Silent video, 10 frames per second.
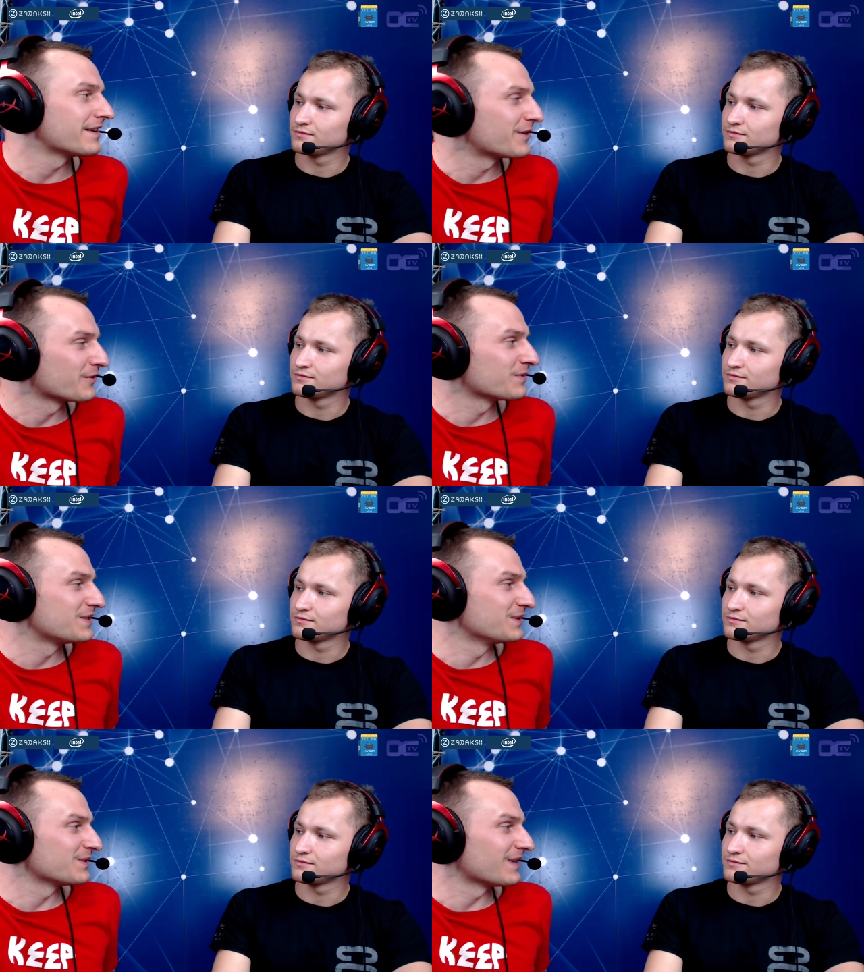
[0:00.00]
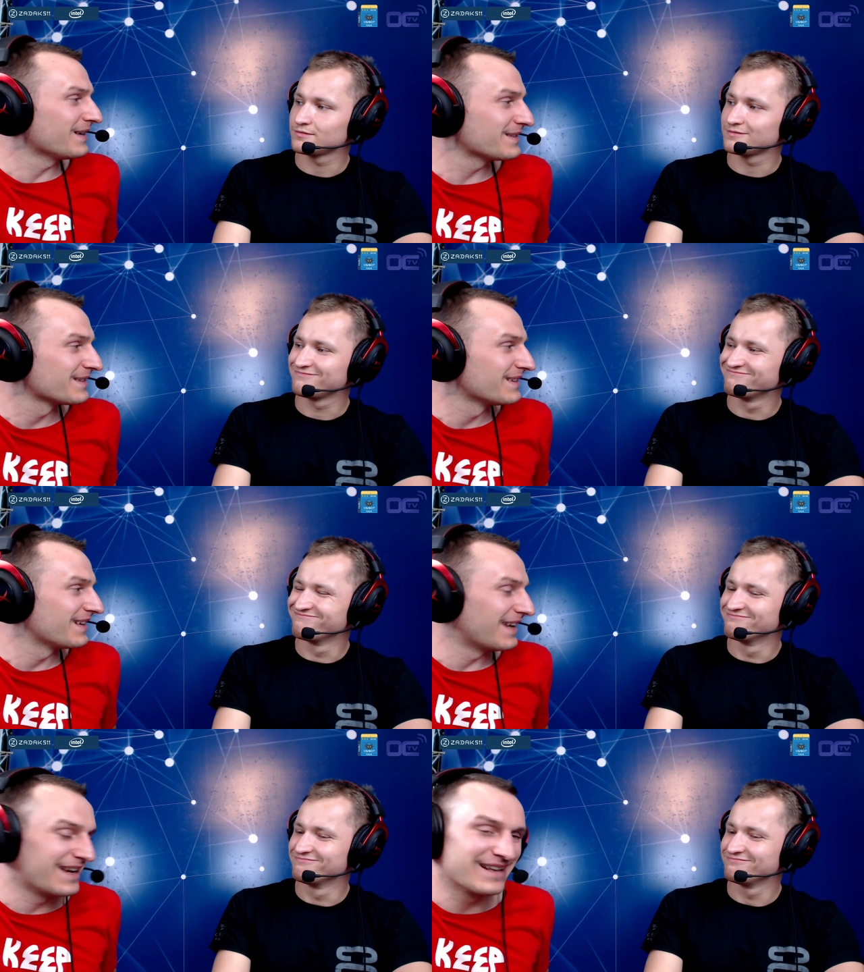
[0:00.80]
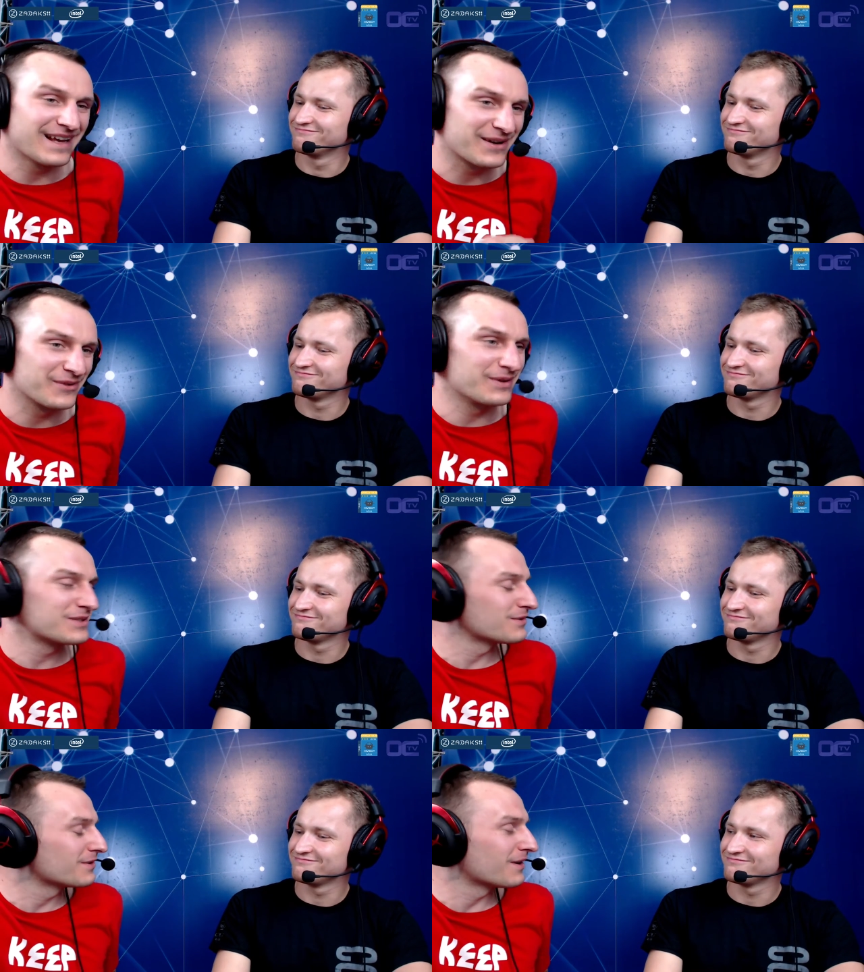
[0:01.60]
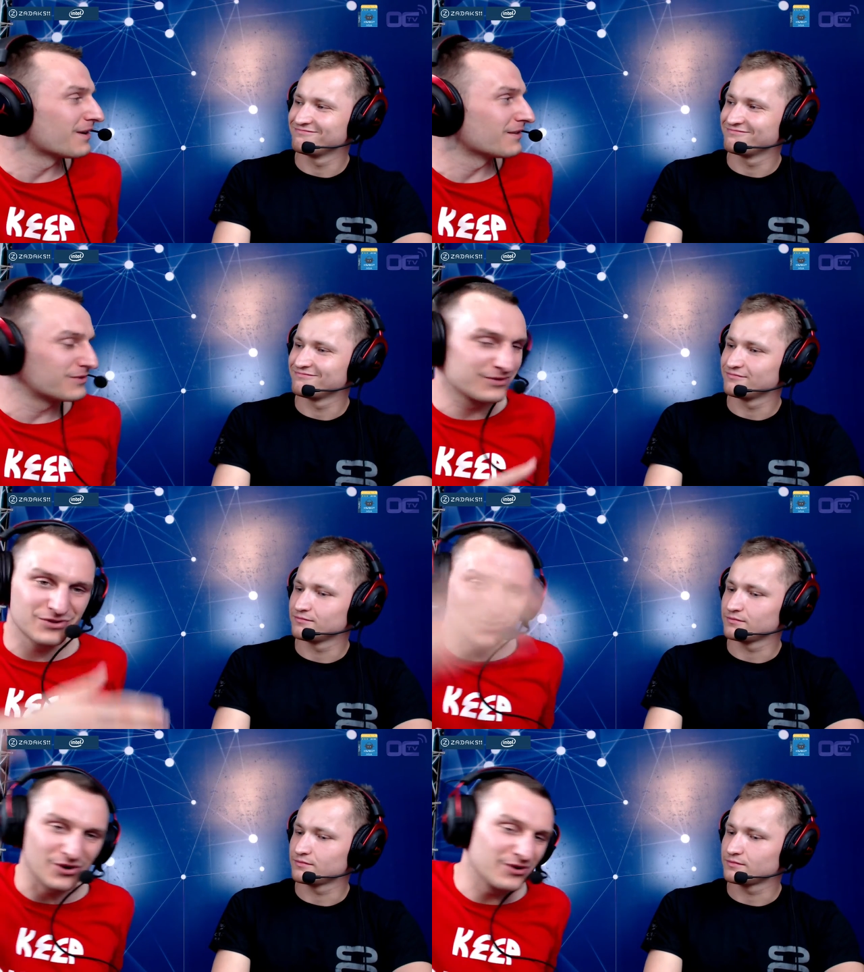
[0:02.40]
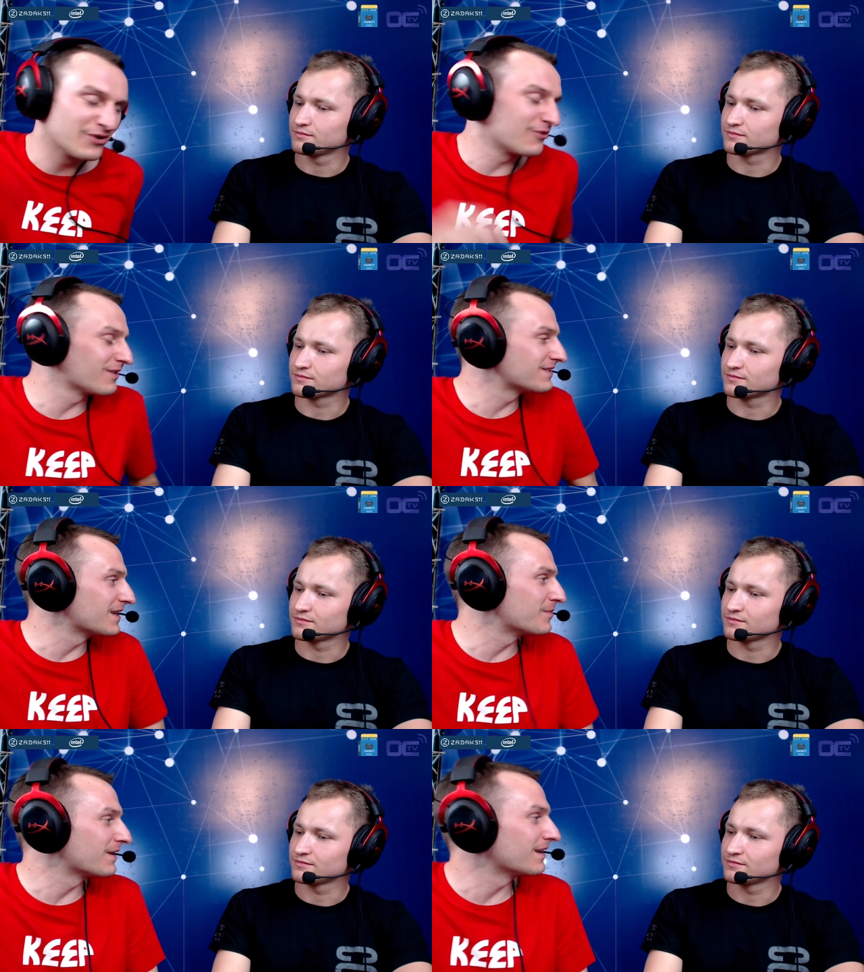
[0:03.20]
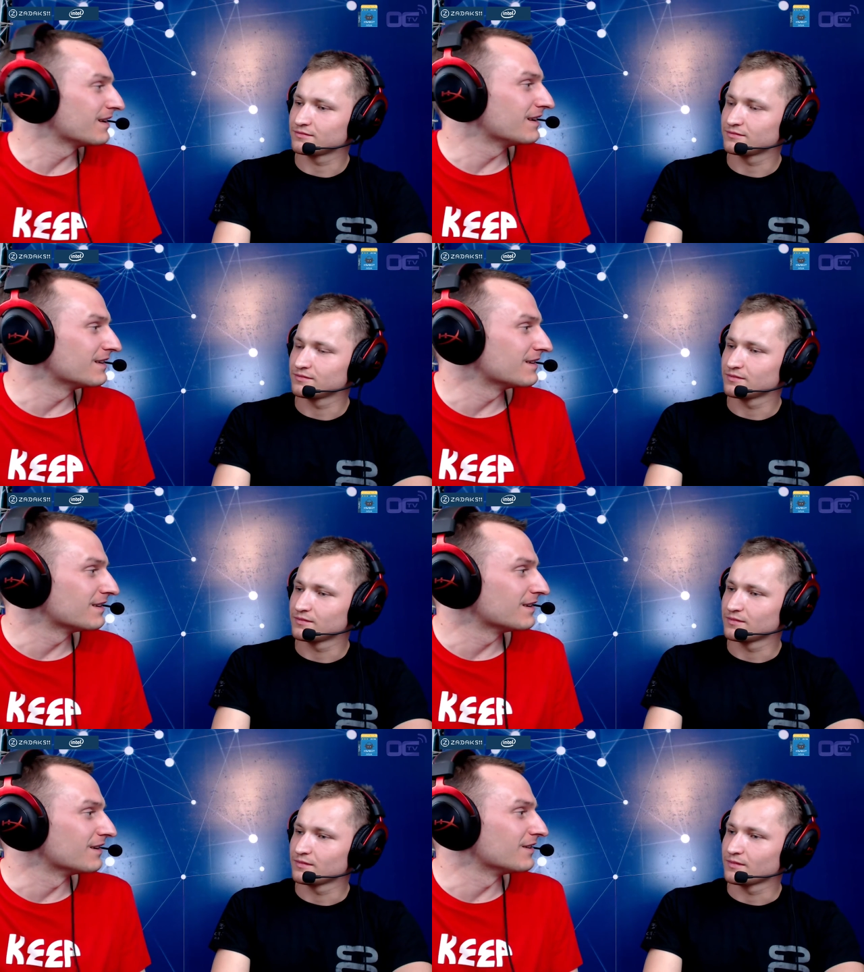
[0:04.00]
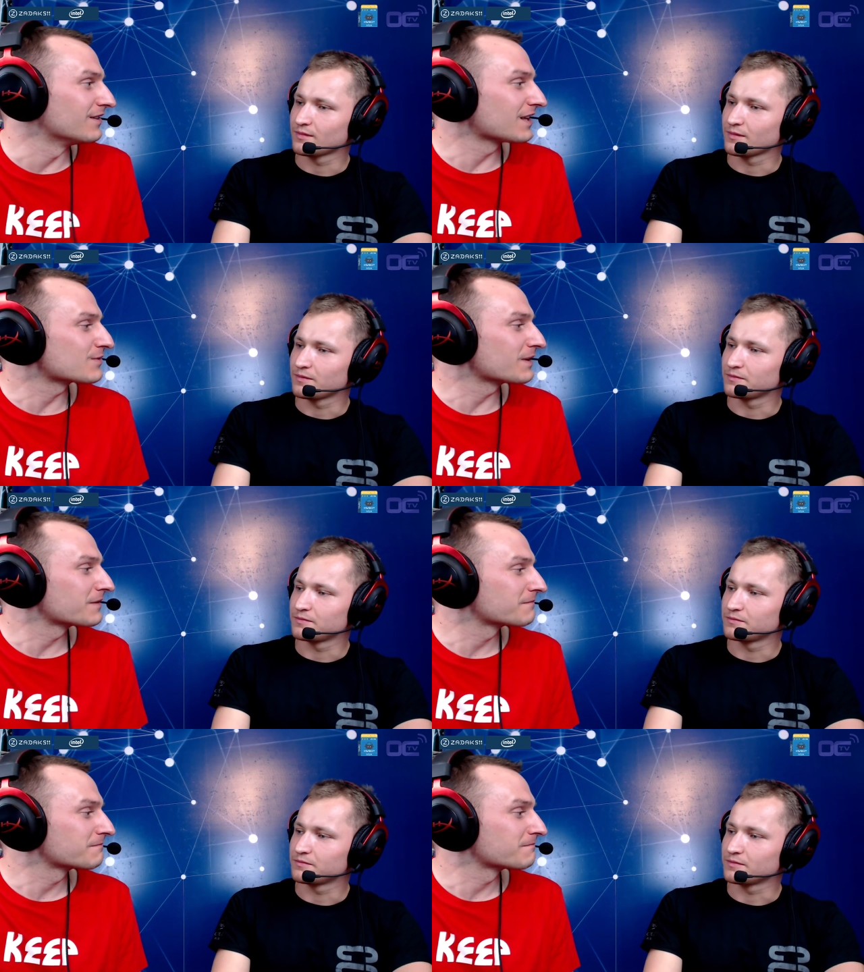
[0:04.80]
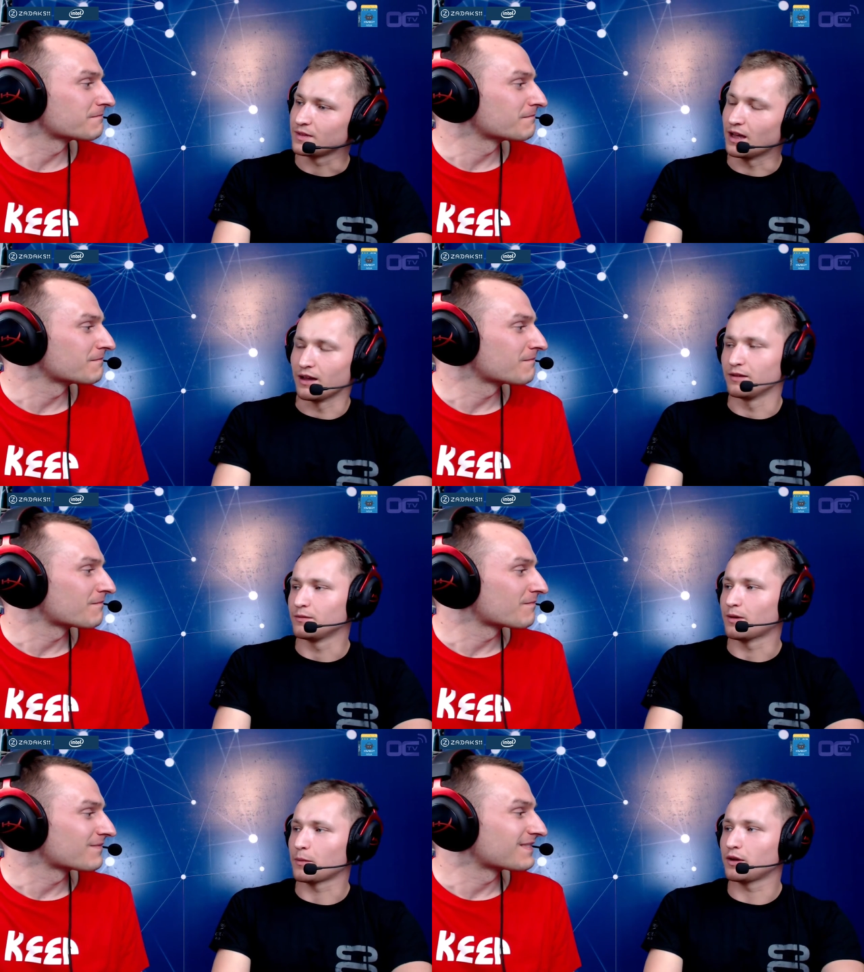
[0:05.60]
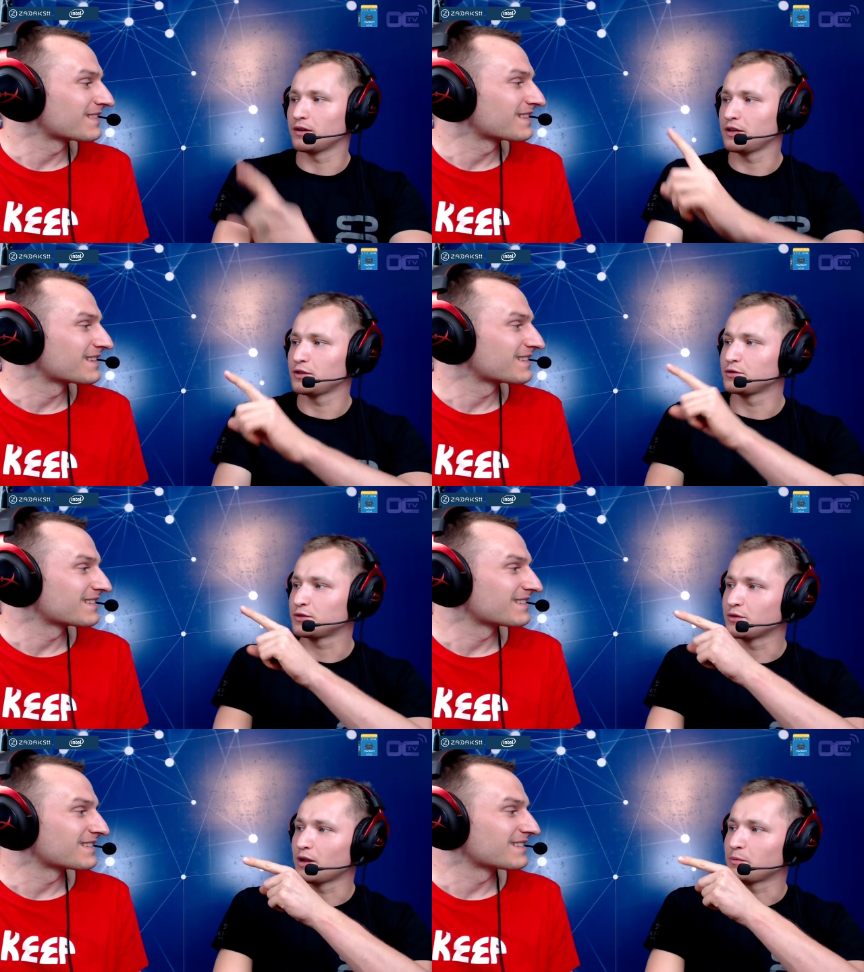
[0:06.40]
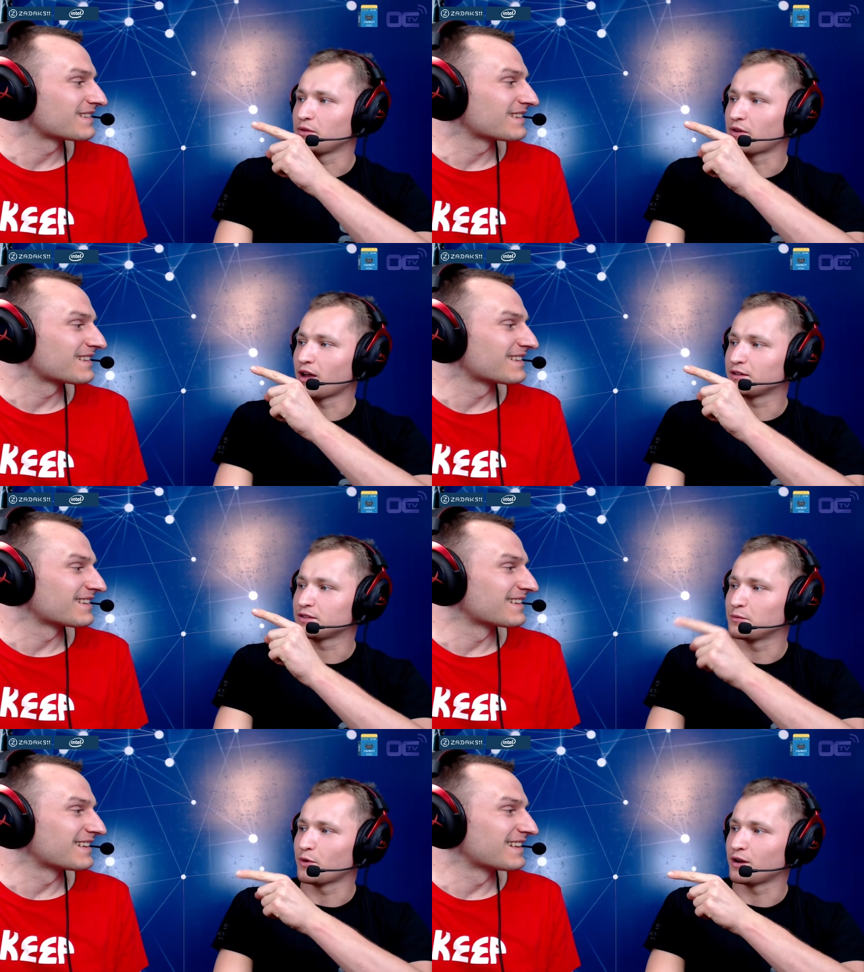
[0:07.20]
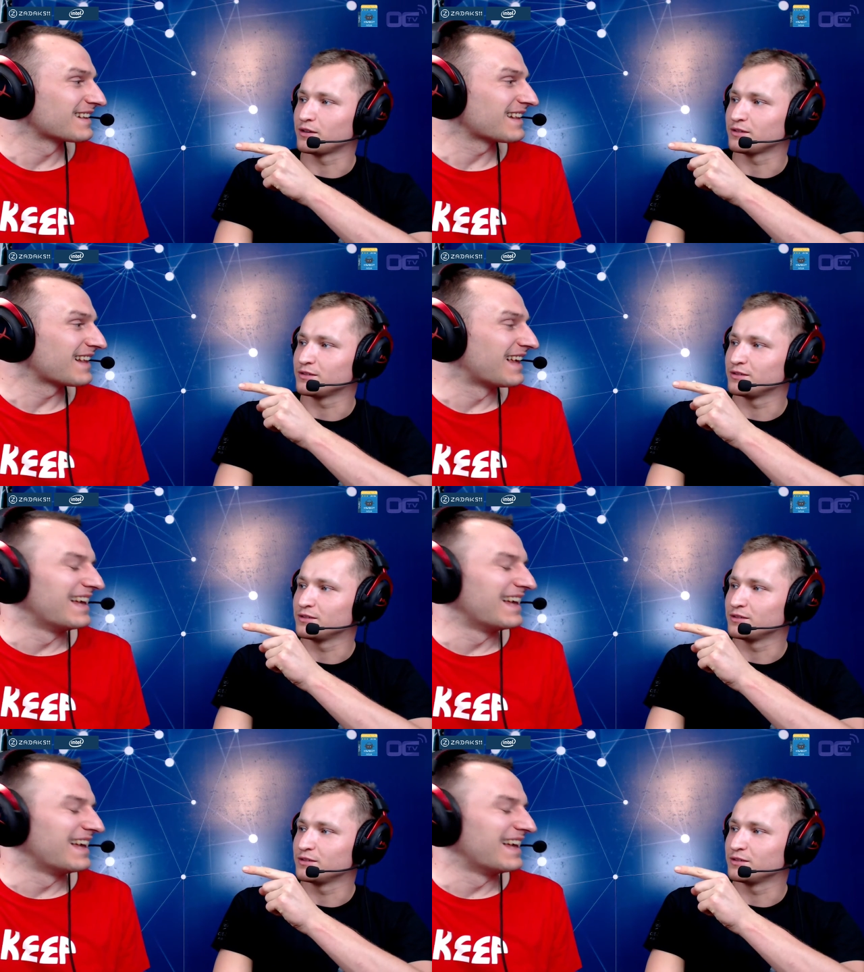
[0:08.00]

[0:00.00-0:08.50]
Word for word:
Speaker 1: beer later on with you tonight, and I can't wait to uh, to show you around Taipei eh, in uh, next week.
Speaker 2: Yeah, I'm gonna need you to help me find somewhere.